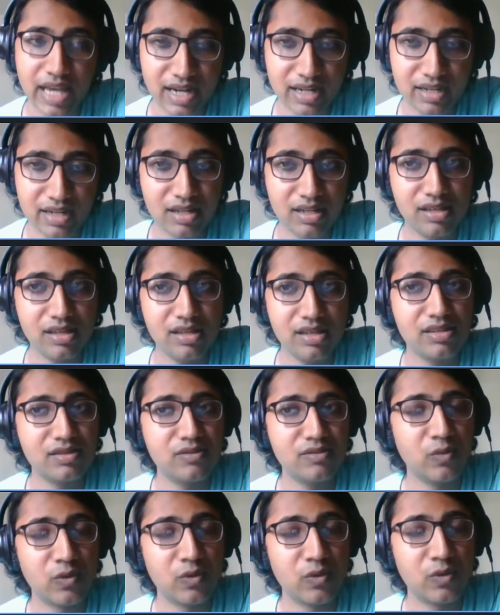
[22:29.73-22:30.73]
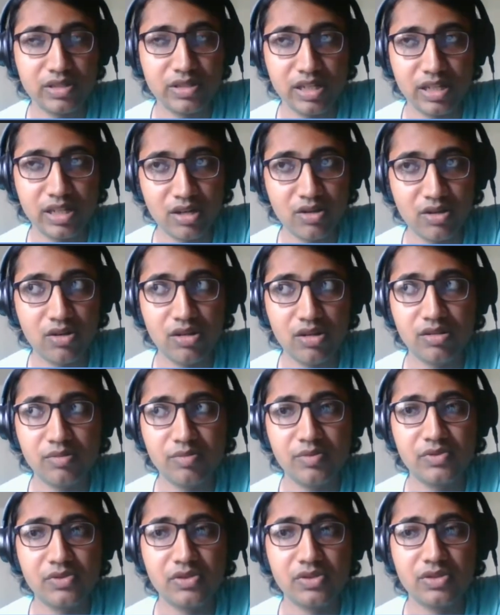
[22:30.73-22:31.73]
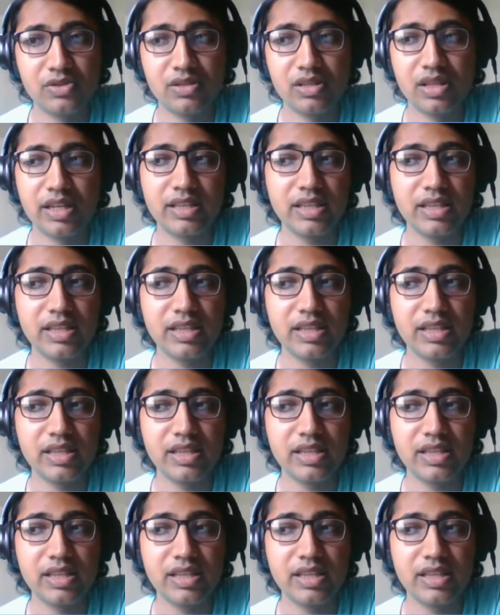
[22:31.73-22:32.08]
That is mostly like all the position.